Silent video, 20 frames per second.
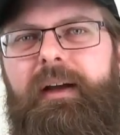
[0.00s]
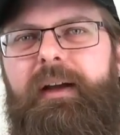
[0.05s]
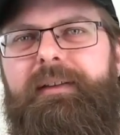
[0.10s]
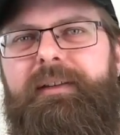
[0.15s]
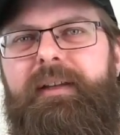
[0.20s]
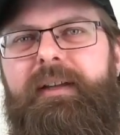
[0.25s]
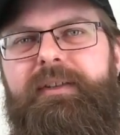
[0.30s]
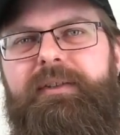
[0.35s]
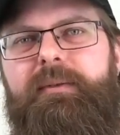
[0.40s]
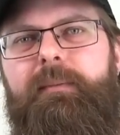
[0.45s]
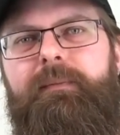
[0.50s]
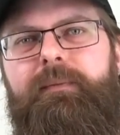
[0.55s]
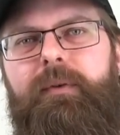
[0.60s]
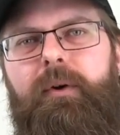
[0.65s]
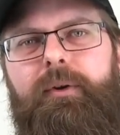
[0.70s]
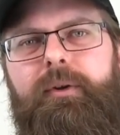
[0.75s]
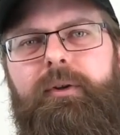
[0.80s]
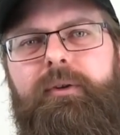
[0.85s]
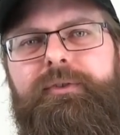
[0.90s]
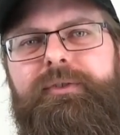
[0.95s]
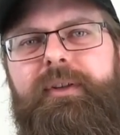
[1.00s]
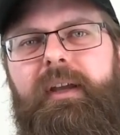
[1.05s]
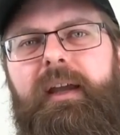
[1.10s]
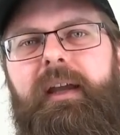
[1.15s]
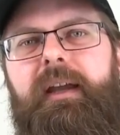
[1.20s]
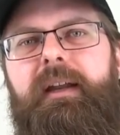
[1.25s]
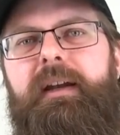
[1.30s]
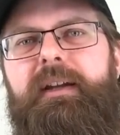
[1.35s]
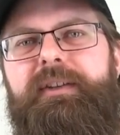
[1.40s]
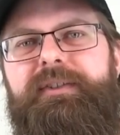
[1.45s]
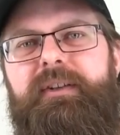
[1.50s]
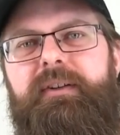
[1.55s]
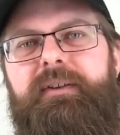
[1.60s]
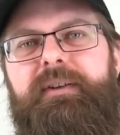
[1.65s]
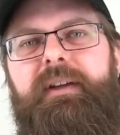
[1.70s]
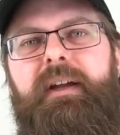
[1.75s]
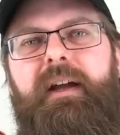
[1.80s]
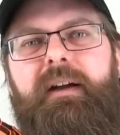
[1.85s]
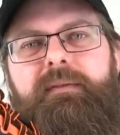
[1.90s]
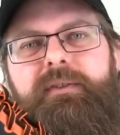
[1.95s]
I take some photos and I
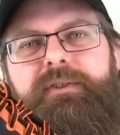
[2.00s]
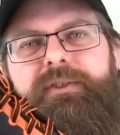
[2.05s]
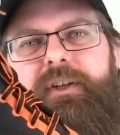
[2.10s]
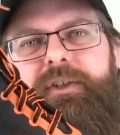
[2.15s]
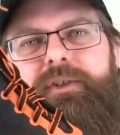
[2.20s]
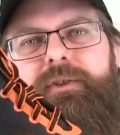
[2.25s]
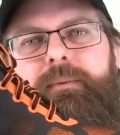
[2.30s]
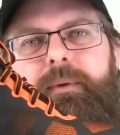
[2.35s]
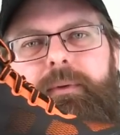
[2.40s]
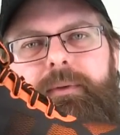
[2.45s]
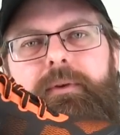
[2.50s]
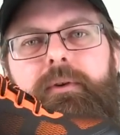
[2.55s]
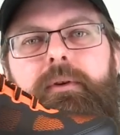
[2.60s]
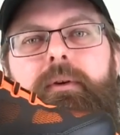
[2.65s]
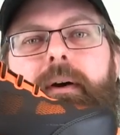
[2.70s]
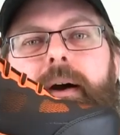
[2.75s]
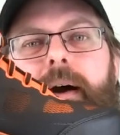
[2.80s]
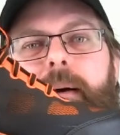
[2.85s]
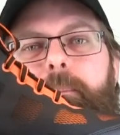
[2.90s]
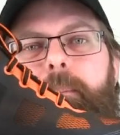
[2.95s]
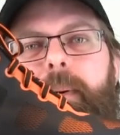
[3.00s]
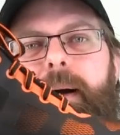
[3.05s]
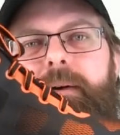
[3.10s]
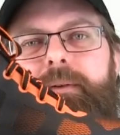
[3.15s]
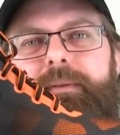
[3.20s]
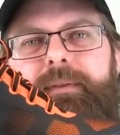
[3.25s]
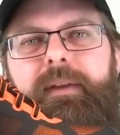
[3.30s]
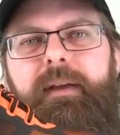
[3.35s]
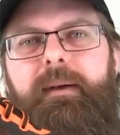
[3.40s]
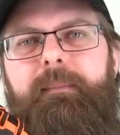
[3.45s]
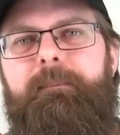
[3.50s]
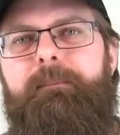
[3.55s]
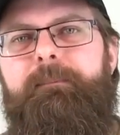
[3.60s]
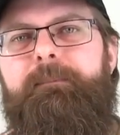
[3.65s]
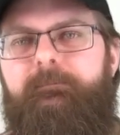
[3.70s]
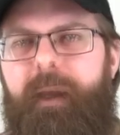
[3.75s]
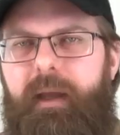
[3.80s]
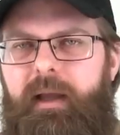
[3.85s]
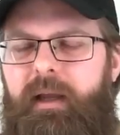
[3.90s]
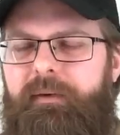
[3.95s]
start a conversation with you about them.
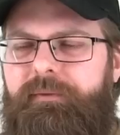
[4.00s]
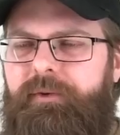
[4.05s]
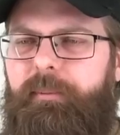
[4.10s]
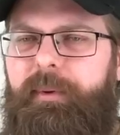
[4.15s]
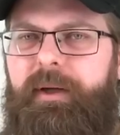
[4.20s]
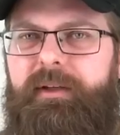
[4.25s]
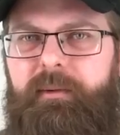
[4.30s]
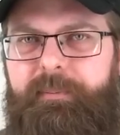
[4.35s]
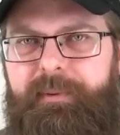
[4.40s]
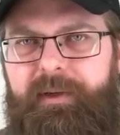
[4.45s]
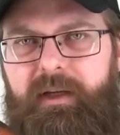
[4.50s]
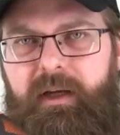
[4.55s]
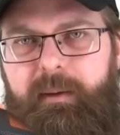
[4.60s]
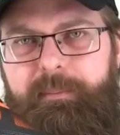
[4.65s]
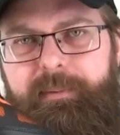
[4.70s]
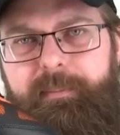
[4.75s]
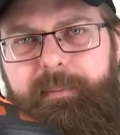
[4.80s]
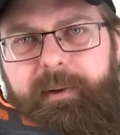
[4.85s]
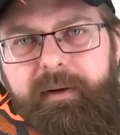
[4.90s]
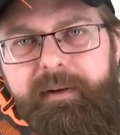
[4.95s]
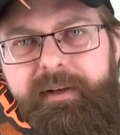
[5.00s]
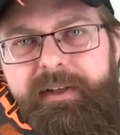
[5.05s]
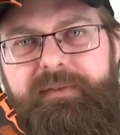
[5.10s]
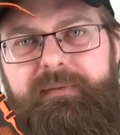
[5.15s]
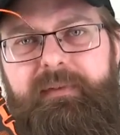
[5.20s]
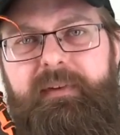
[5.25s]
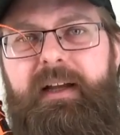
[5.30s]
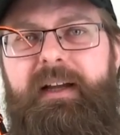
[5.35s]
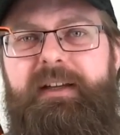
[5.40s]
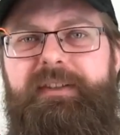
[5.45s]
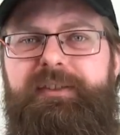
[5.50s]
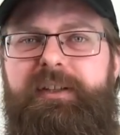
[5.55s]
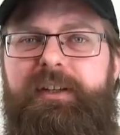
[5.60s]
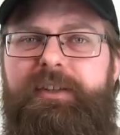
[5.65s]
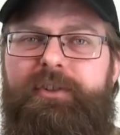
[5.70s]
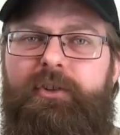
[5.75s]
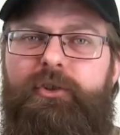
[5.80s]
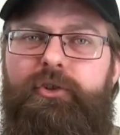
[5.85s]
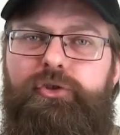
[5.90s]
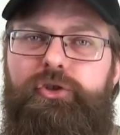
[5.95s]
Hey, if you're about to pick up a pair of these
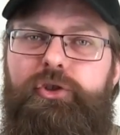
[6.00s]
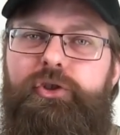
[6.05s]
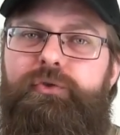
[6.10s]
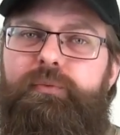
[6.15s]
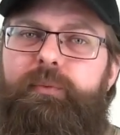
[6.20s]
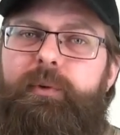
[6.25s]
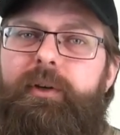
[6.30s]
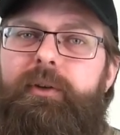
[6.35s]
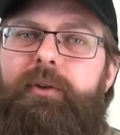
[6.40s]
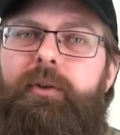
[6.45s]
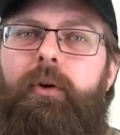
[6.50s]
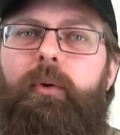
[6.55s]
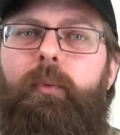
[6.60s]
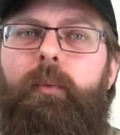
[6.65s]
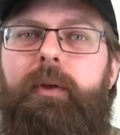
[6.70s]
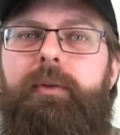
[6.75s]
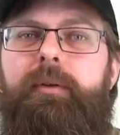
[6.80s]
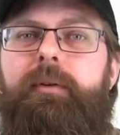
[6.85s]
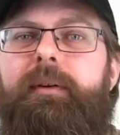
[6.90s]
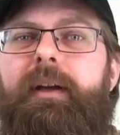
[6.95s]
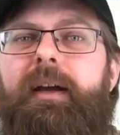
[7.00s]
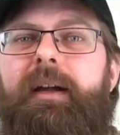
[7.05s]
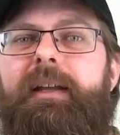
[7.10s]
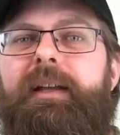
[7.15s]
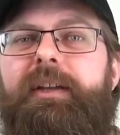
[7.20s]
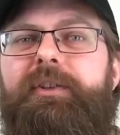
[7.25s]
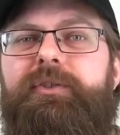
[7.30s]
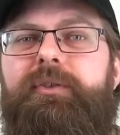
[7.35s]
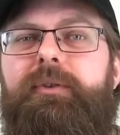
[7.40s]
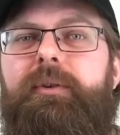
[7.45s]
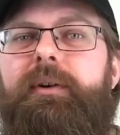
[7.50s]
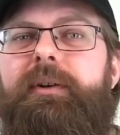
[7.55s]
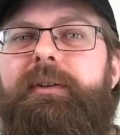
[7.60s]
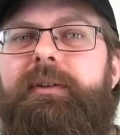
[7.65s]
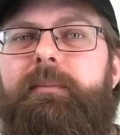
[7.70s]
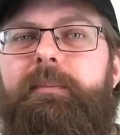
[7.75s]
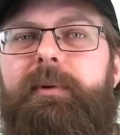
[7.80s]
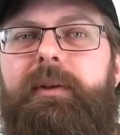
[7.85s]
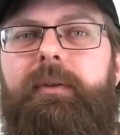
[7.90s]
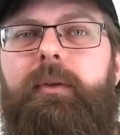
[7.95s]
Velocities and you just want to know whether or not it's going
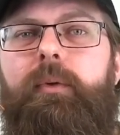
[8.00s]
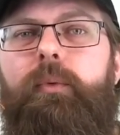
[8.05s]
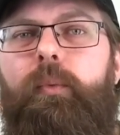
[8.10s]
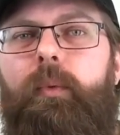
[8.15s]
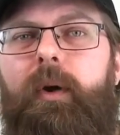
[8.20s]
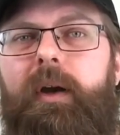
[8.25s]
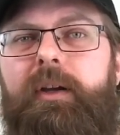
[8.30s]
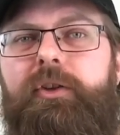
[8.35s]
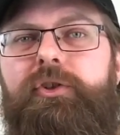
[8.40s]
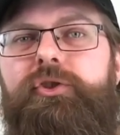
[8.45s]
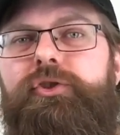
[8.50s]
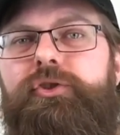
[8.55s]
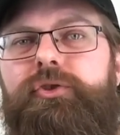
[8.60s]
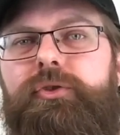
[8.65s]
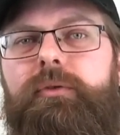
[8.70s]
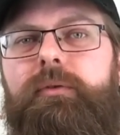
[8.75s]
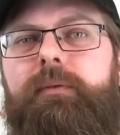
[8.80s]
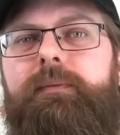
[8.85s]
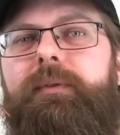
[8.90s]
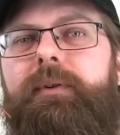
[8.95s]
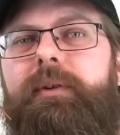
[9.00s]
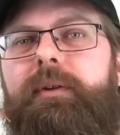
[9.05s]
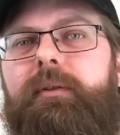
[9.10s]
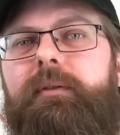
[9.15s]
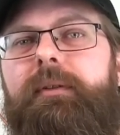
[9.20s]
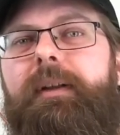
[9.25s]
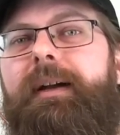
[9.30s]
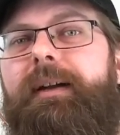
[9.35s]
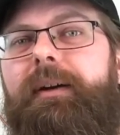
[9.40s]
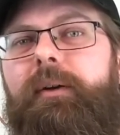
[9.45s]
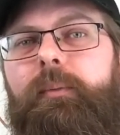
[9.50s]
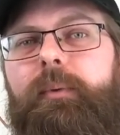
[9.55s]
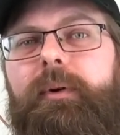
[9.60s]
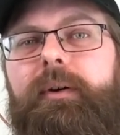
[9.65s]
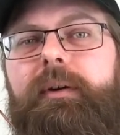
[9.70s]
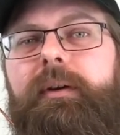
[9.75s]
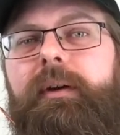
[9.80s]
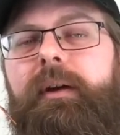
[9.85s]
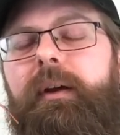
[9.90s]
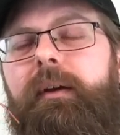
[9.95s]
to be the right shoe for your line of
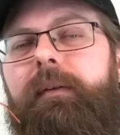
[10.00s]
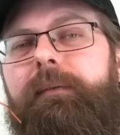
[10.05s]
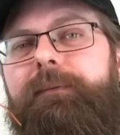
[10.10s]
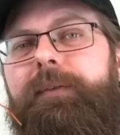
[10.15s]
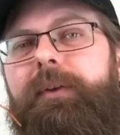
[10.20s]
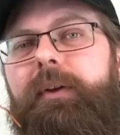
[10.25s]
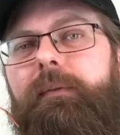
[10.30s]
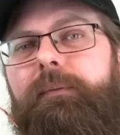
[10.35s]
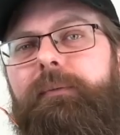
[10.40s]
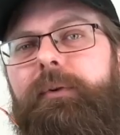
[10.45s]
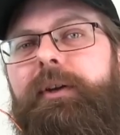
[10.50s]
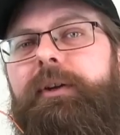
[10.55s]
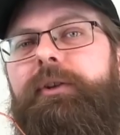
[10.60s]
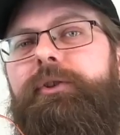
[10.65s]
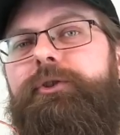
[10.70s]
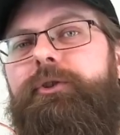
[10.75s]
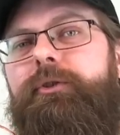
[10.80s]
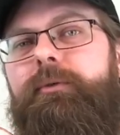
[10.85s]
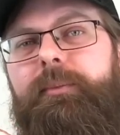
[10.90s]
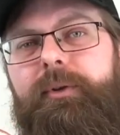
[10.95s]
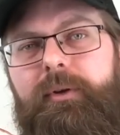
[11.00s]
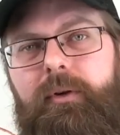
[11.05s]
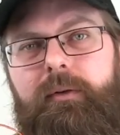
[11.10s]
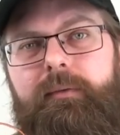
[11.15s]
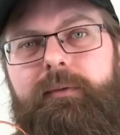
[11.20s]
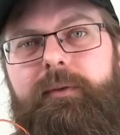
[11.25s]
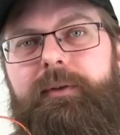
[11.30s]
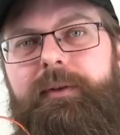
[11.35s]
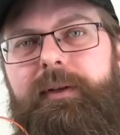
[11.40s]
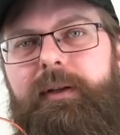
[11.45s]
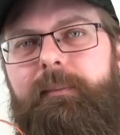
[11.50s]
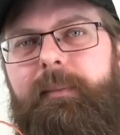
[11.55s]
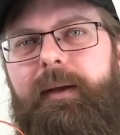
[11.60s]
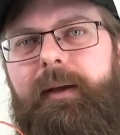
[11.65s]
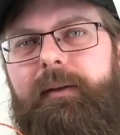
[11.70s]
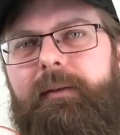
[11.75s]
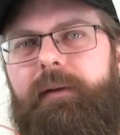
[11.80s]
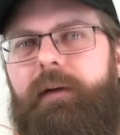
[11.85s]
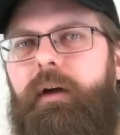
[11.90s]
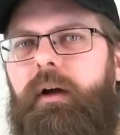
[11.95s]
work, feel free to shoot me over an
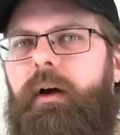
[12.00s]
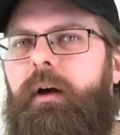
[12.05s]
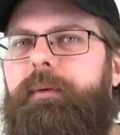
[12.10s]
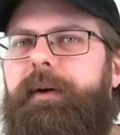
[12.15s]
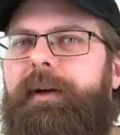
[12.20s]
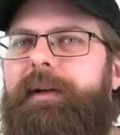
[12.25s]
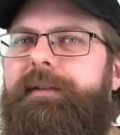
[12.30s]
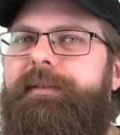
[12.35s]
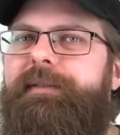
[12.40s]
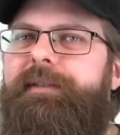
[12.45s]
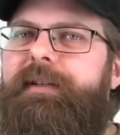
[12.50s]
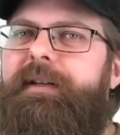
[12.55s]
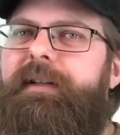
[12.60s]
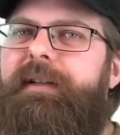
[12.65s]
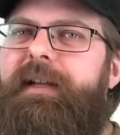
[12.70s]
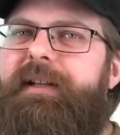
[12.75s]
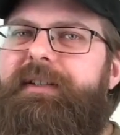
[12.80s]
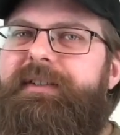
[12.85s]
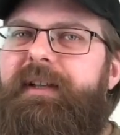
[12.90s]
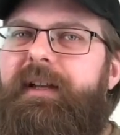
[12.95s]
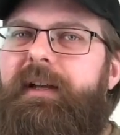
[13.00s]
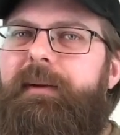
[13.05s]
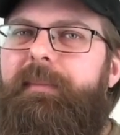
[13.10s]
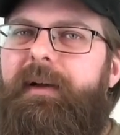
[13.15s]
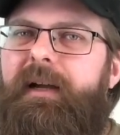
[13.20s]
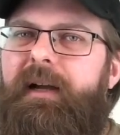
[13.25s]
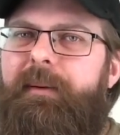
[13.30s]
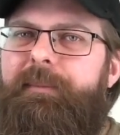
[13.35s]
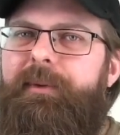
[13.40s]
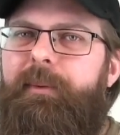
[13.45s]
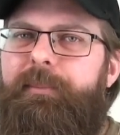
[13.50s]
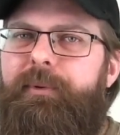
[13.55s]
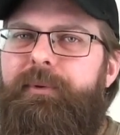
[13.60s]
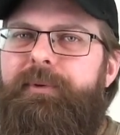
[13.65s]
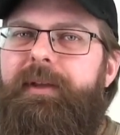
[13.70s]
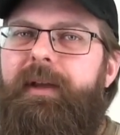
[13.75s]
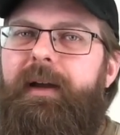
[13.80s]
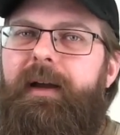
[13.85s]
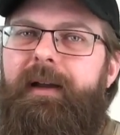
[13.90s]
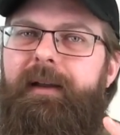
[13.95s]
email. All right, until the next time, I'm the
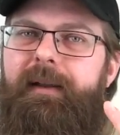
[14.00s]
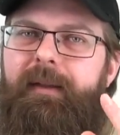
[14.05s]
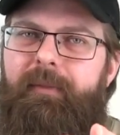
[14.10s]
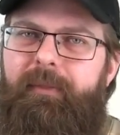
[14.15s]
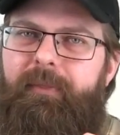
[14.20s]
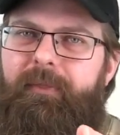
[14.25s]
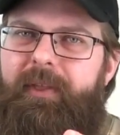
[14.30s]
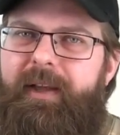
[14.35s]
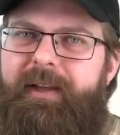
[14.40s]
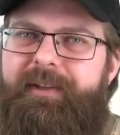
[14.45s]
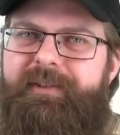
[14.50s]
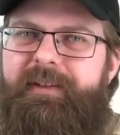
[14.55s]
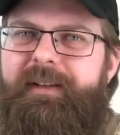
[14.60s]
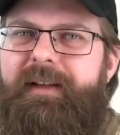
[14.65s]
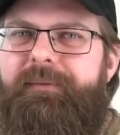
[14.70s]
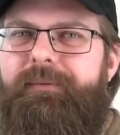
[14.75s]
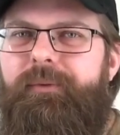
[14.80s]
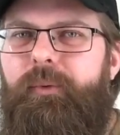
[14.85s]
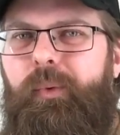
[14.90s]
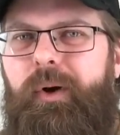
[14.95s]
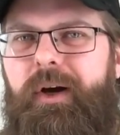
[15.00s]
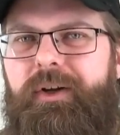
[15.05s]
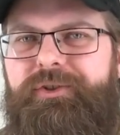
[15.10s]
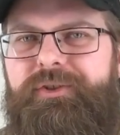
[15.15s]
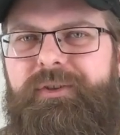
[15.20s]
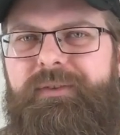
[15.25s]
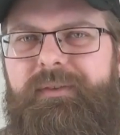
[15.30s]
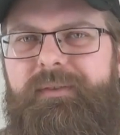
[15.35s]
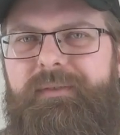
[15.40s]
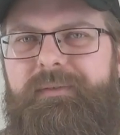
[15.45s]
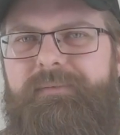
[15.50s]
Boot Guy. Thanks a lot for watching.